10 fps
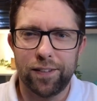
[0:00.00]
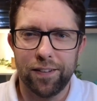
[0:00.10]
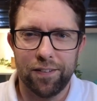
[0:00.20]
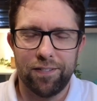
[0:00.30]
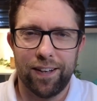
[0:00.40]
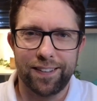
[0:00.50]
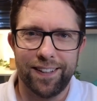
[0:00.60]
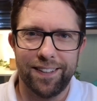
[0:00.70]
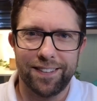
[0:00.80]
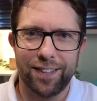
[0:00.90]
the fact
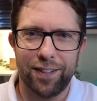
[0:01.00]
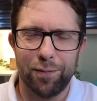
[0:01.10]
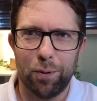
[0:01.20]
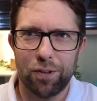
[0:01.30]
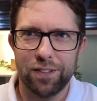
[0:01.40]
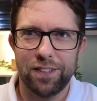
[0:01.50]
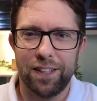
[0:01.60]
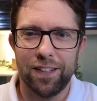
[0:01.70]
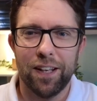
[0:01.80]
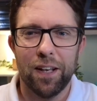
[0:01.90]
that it's a
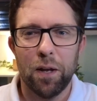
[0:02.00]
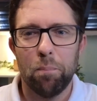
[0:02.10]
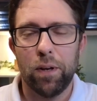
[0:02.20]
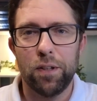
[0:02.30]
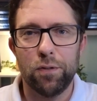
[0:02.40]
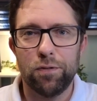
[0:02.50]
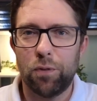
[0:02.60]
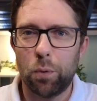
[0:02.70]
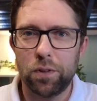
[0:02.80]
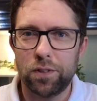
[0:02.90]
democracy, but you're
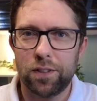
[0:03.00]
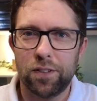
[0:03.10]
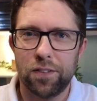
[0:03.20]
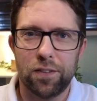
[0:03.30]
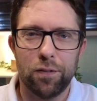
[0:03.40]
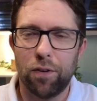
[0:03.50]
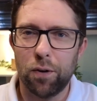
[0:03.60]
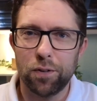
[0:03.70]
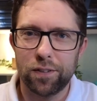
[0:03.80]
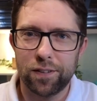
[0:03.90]
forced to
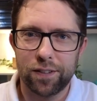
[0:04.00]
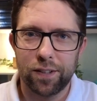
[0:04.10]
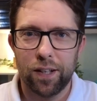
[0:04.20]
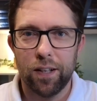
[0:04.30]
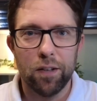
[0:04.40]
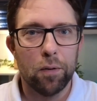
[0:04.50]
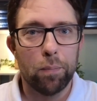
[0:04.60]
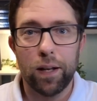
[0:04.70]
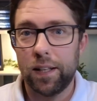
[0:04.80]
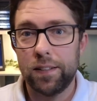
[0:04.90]
vote.
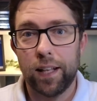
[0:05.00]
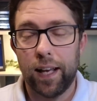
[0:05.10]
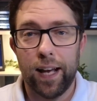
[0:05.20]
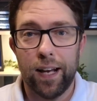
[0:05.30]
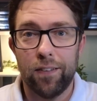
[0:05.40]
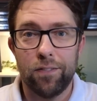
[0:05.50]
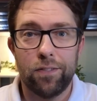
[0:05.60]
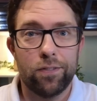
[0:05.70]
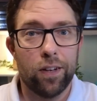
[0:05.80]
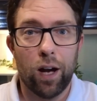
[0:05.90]
But at least they
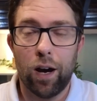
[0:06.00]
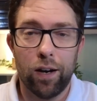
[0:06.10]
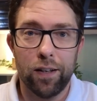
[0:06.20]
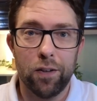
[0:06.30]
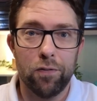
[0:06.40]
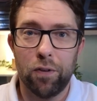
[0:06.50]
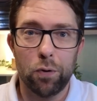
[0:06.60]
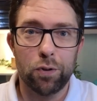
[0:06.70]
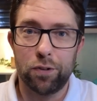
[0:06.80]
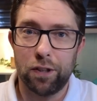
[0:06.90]
have high
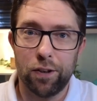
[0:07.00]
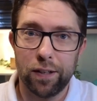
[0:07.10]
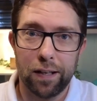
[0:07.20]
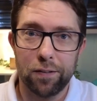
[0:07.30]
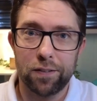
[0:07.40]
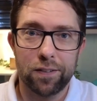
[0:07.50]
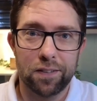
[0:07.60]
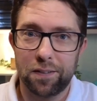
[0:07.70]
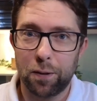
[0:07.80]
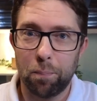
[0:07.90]
voter
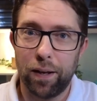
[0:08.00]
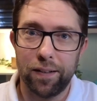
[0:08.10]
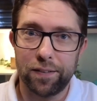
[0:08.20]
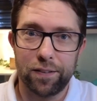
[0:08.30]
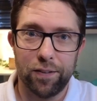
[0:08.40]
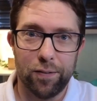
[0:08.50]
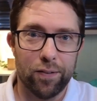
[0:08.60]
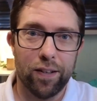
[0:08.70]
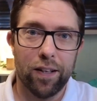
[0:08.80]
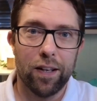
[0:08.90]
turnout compared to
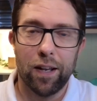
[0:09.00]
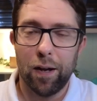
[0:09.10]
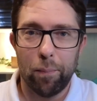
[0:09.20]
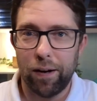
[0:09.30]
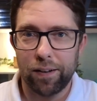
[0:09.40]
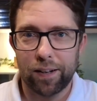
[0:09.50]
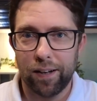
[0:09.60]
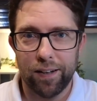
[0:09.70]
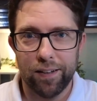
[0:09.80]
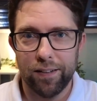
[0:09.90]

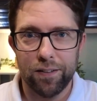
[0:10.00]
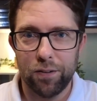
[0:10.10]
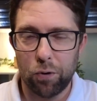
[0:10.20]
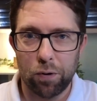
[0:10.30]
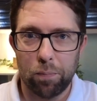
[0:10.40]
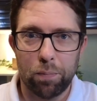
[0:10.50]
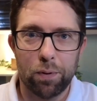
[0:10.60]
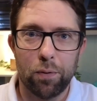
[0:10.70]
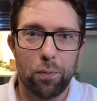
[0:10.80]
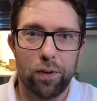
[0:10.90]
America and Europe,
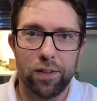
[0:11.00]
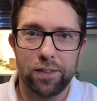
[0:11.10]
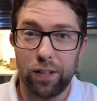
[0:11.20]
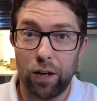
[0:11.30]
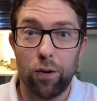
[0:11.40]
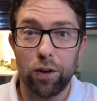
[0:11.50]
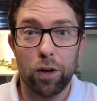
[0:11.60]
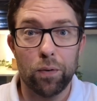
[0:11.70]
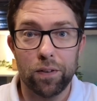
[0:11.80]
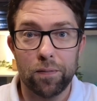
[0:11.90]
where it's a lot lower.